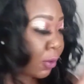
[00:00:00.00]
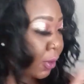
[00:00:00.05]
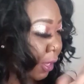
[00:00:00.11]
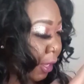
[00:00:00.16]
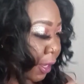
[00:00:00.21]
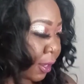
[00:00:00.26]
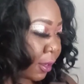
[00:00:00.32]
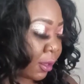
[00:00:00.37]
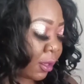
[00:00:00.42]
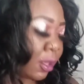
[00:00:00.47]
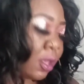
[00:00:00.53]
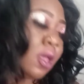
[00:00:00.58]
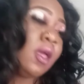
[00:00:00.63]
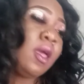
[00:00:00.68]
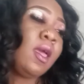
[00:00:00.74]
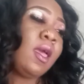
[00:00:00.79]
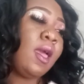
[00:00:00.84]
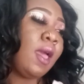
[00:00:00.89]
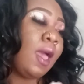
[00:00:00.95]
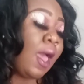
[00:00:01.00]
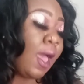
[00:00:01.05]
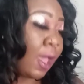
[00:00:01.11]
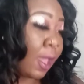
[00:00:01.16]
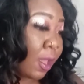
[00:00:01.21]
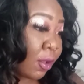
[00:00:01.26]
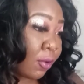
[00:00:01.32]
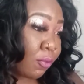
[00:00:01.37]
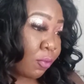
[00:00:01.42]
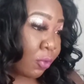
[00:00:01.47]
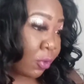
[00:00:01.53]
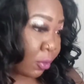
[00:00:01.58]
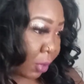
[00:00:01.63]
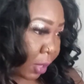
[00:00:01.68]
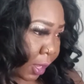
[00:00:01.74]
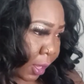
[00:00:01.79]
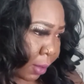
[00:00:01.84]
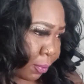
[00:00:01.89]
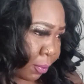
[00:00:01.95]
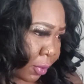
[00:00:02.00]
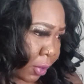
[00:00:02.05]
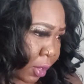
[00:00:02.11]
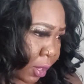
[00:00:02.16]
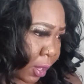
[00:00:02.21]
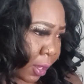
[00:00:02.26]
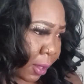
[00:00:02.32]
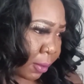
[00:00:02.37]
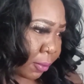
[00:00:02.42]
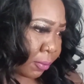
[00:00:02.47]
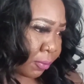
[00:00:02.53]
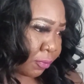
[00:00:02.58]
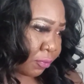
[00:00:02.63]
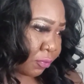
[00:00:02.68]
okay? I had put it up.